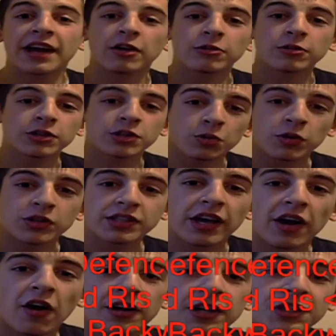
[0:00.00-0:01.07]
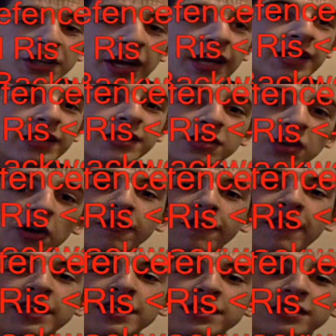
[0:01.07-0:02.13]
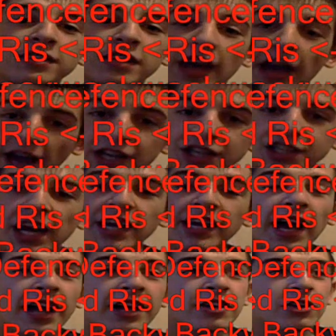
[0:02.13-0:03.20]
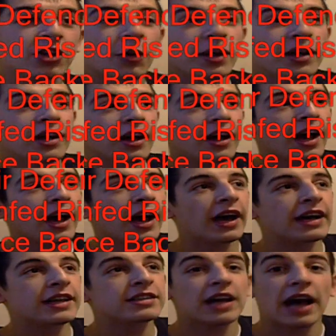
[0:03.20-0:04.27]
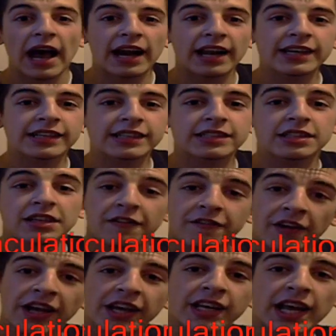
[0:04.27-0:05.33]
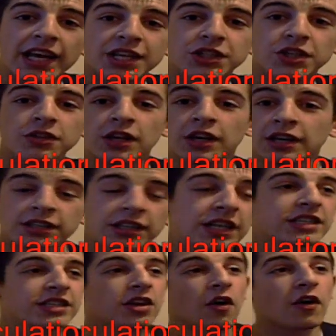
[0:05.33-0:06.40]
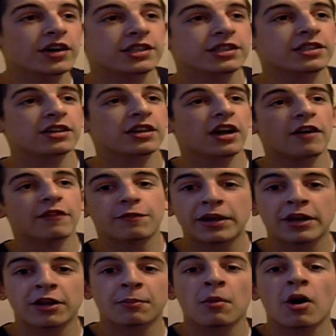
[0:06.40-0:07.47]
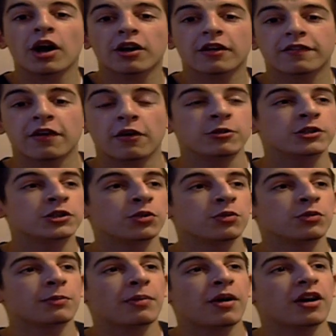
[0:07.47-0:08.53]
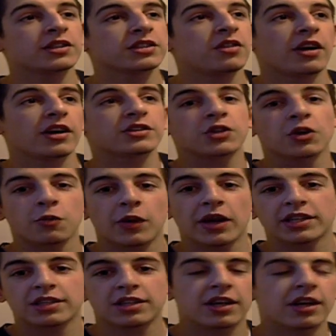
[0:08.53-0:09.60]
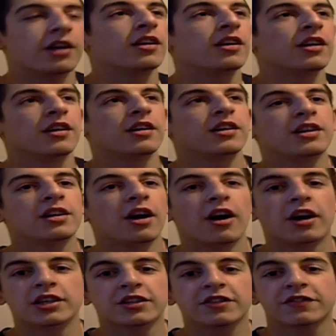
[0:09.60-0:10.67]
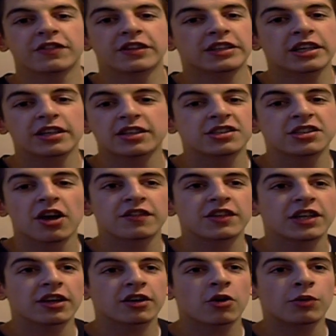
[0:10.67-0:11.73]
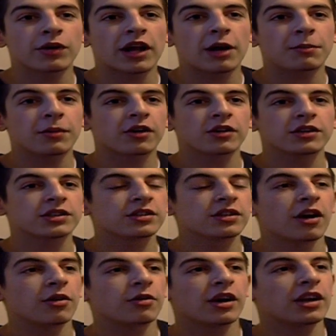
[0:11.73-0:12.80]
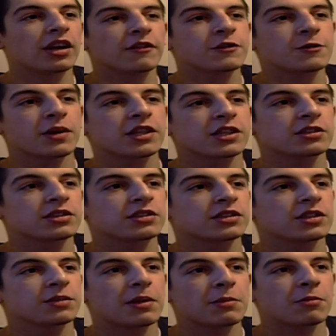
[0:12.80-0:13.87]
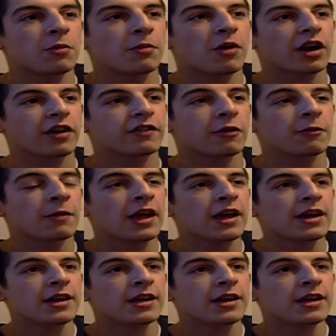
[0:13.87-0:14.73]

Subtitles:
and I just want to say hi to Jake, Sir Defense. Hey Jake, how you doing? And Alex, Vaculation. So these guys I've been on microphone to in the past like 2 weeks, and you know, they deserve to get called out because, you know, I love speaking to people on microphone.